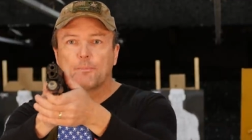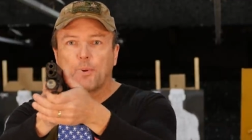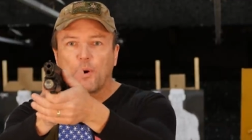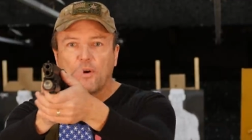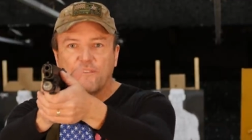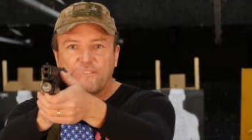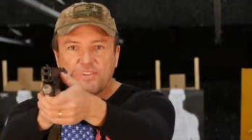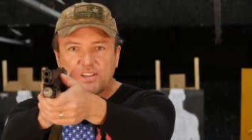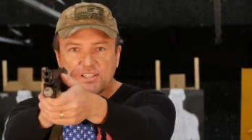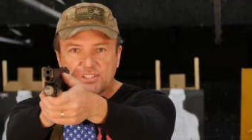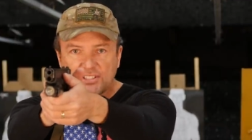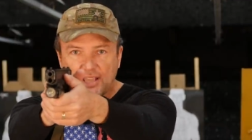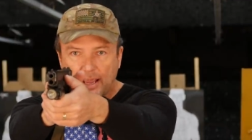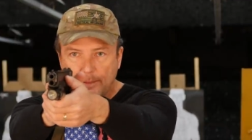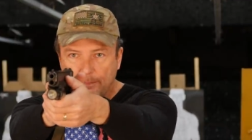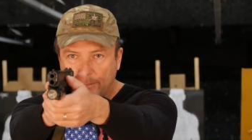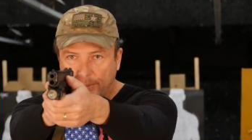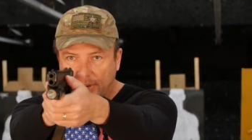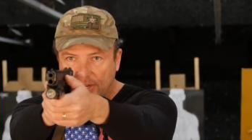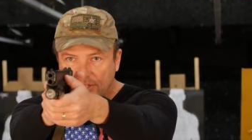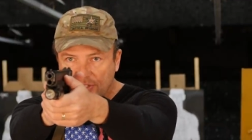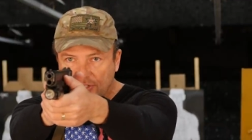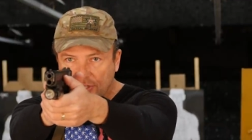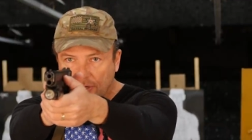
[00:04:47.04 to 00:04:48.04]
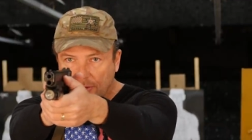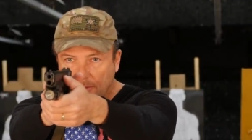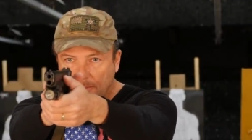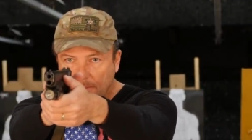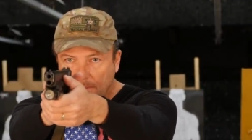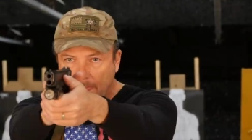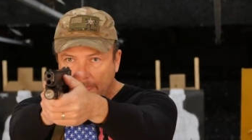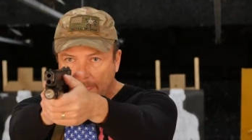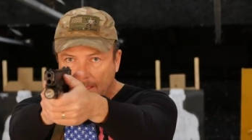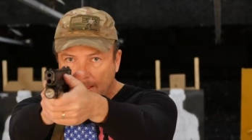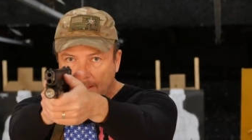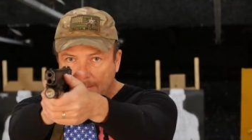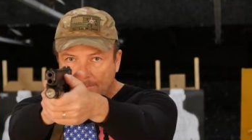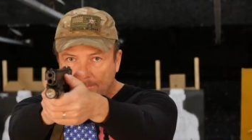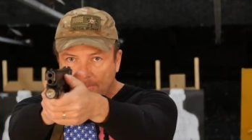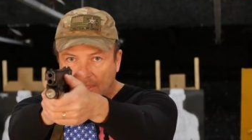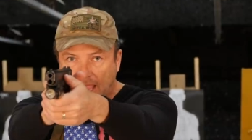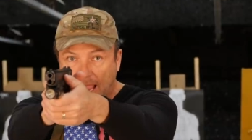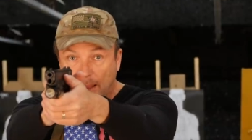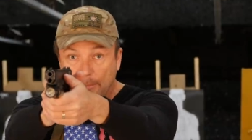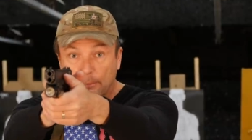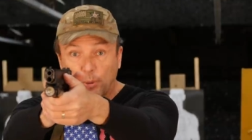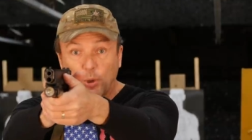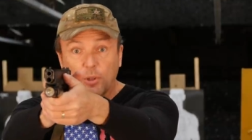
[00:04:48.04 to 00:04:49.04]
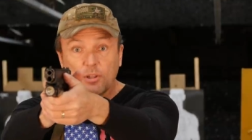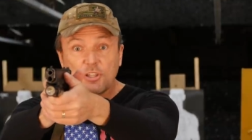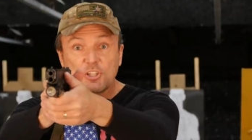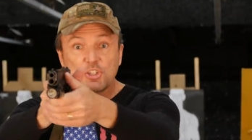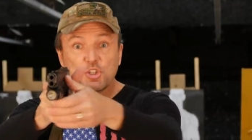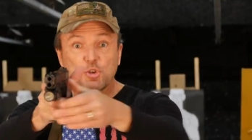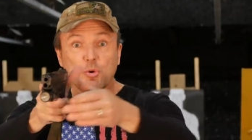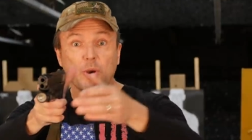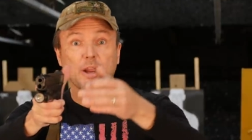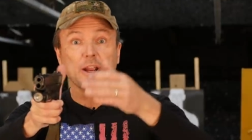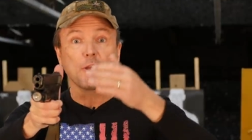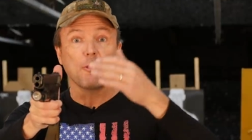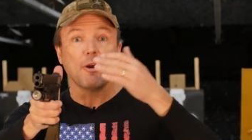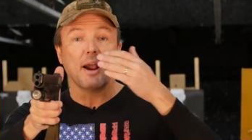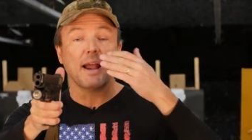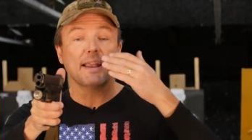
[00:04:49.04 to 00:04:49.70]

perfect sight picture. I pull the trigger.